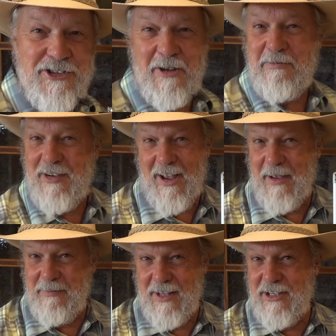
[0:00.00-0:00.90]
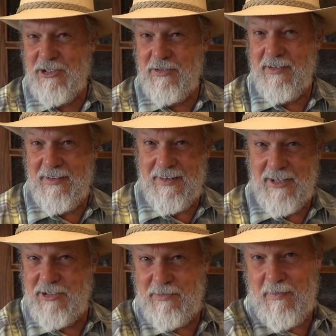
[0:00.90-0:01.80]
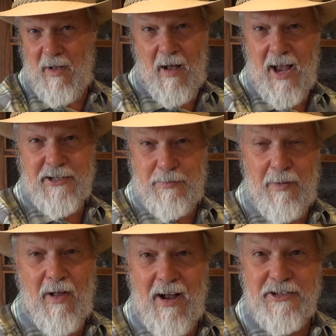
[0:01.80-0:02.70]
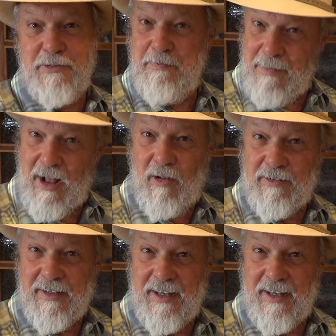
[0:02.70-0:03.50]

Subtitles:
some time, these ice blocks melt,